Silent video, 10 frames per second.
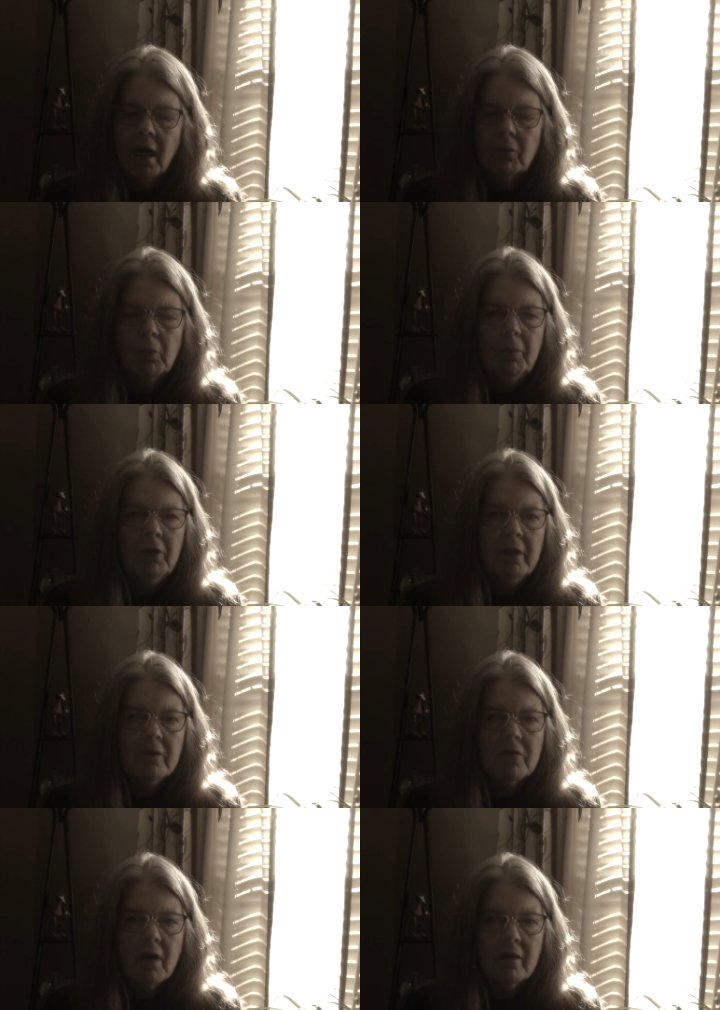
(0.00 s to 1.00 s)
I will put
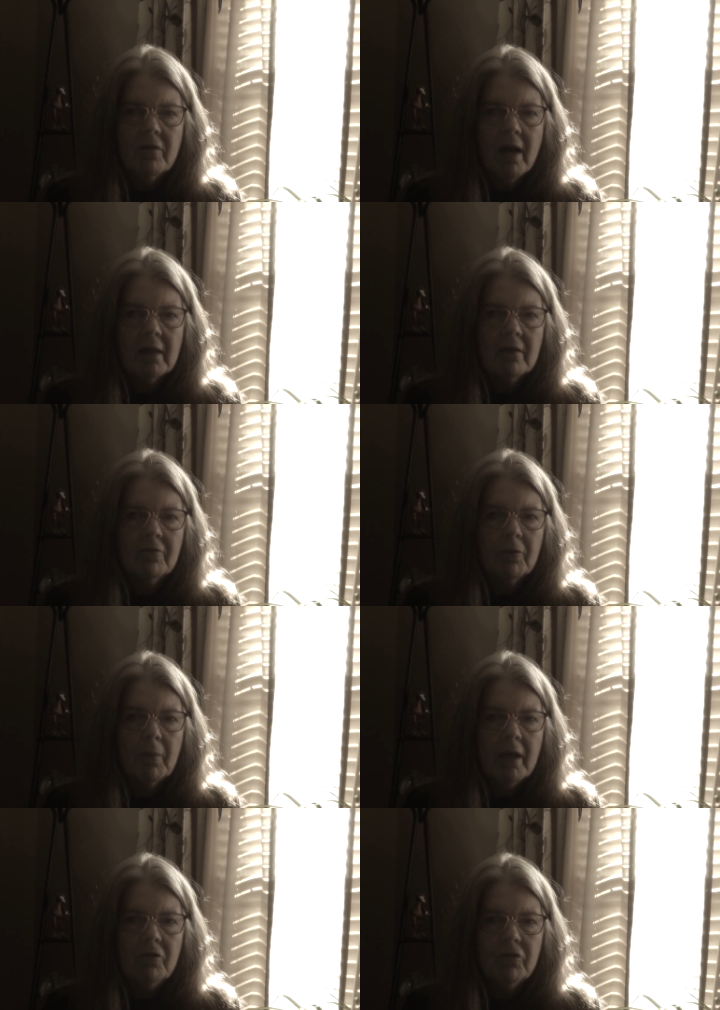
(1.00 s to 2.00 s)
his contact
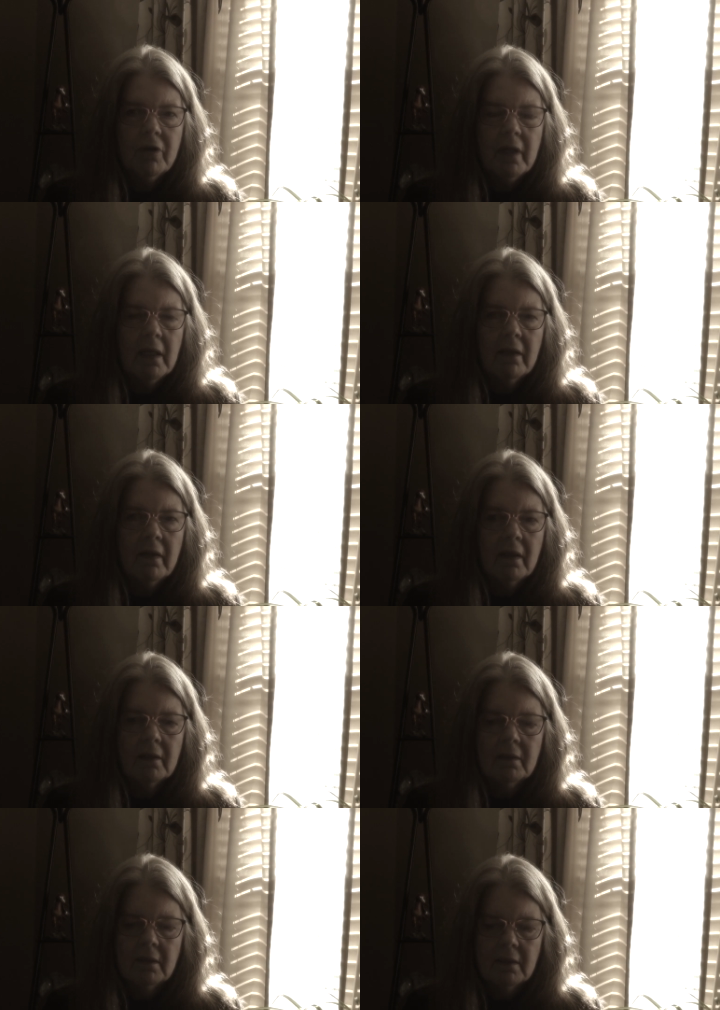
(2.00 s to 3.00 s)
information in
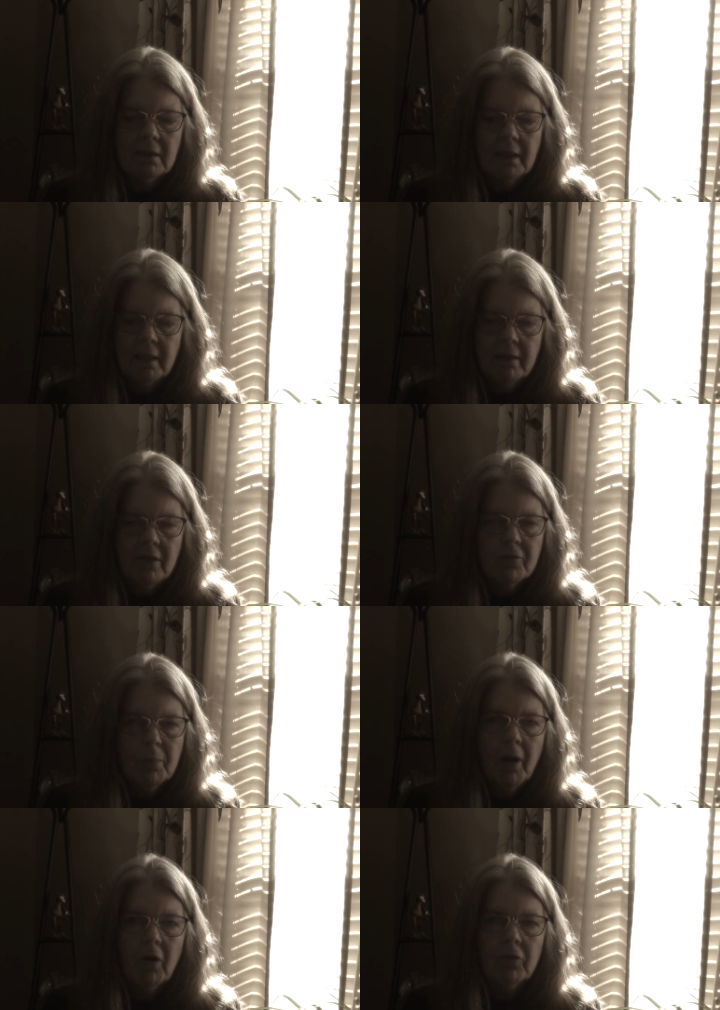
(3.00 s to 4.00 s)
the in this
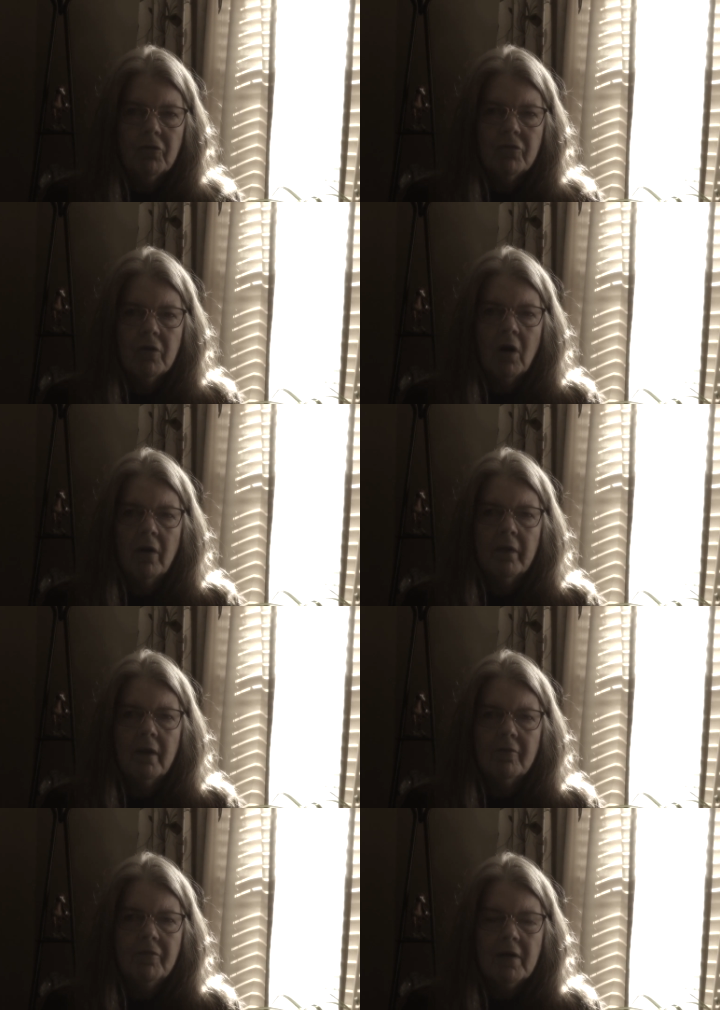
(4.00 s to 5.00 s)
post on
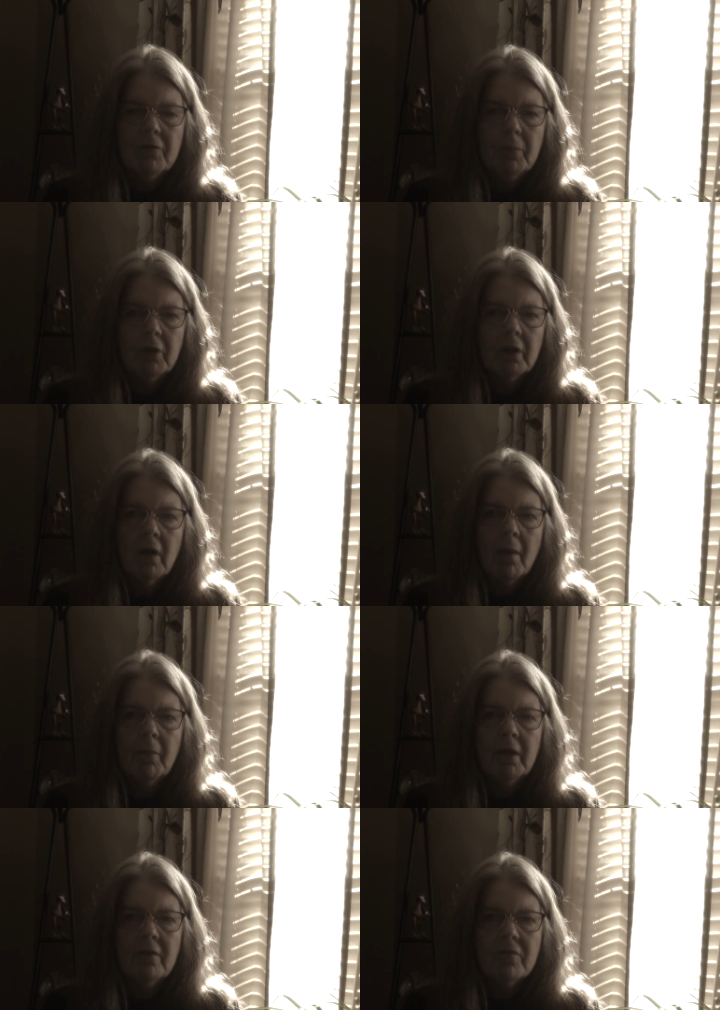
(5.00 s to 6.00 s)
the Facebook
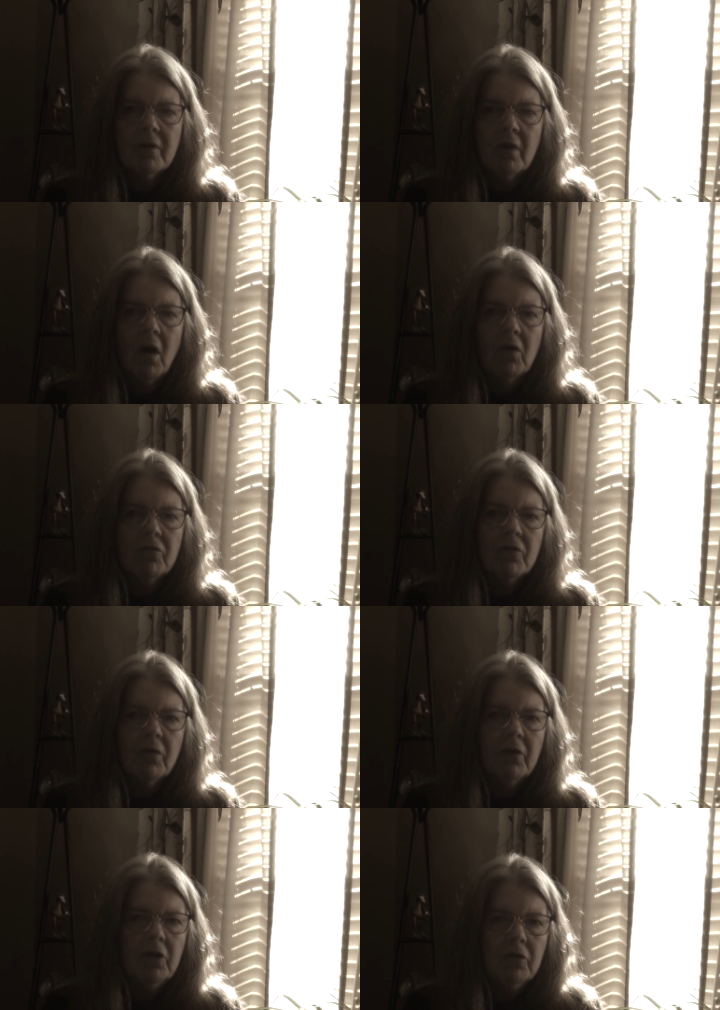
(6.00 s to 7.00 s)
comments and
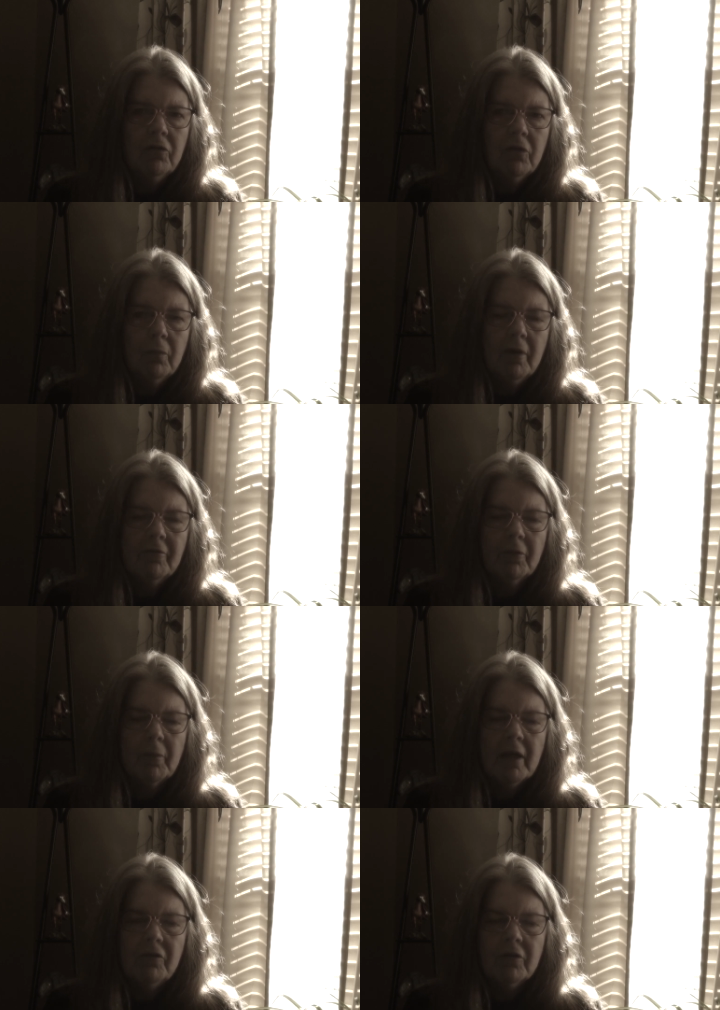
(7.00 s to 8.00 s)
also the YouTube
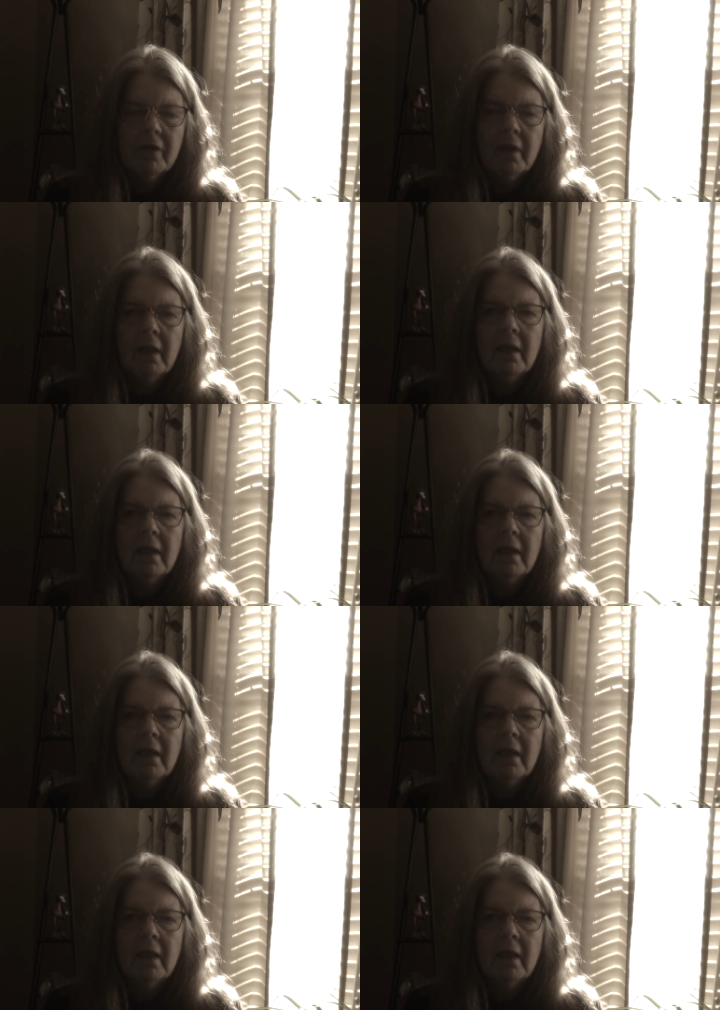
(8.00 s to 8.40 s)
information.